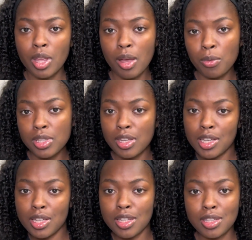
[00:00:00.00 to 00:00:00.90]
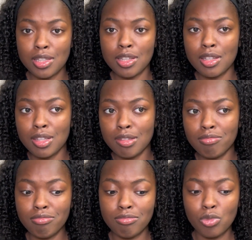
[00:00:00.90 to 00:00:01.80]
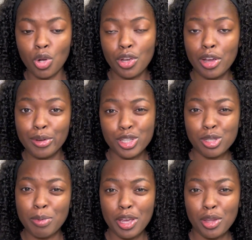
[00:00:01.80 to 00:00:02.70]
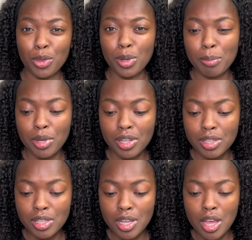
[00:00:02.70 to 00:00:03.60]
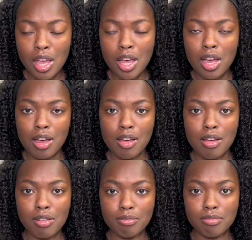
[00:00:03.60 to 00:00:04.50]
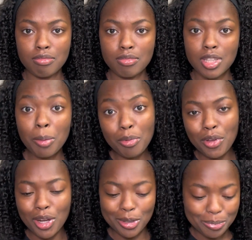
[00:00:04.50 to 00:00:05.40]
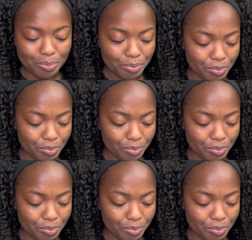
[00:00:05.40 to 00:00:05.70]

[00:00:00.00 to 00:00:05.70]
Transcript: I would say this is a grow your edges back in 3 months type of video.